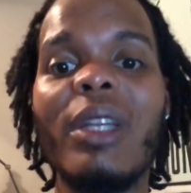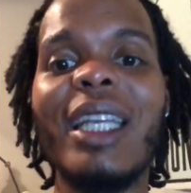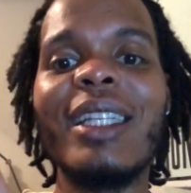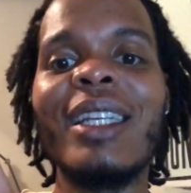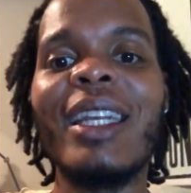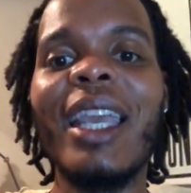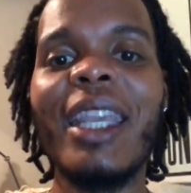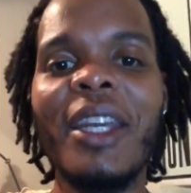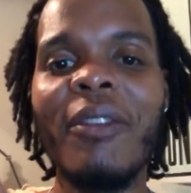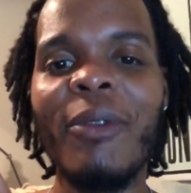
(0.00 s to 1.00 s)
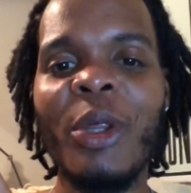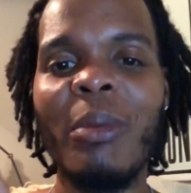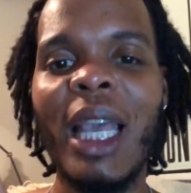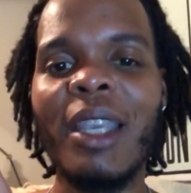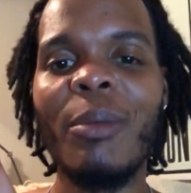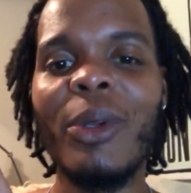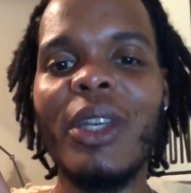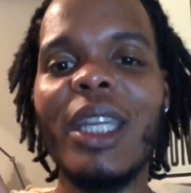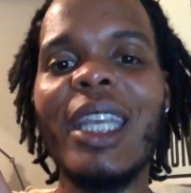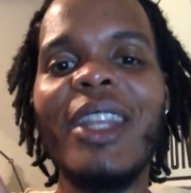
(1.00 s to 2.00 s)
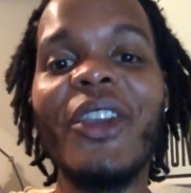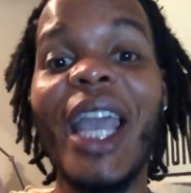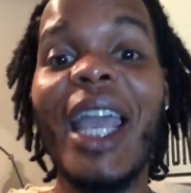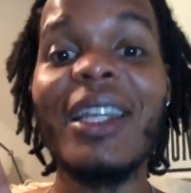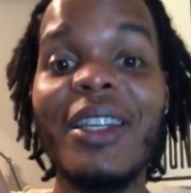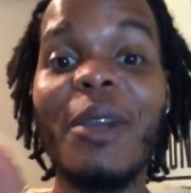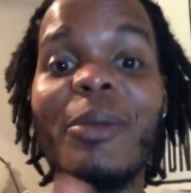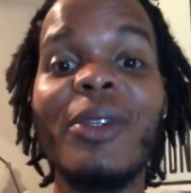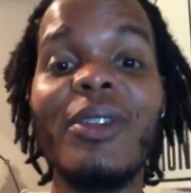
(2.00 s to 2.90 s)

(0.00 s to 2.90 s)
that's negative for the Black community either adds up